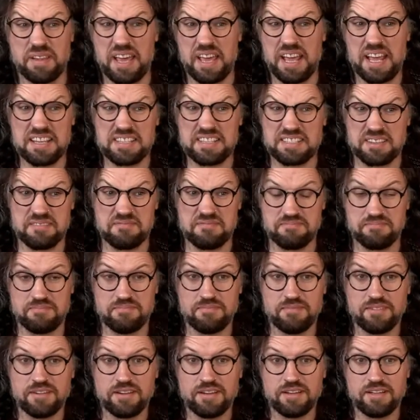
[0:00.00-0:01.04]
play some
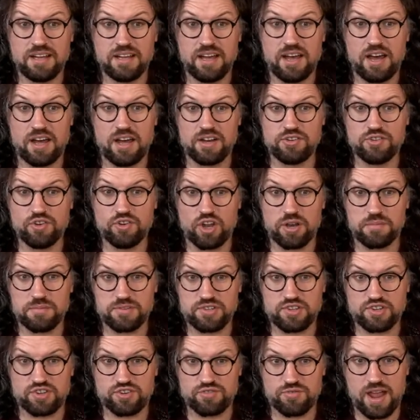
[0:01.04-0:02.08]

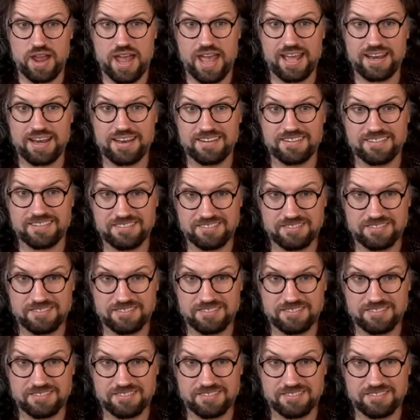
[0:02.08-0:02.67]
anonymous shred.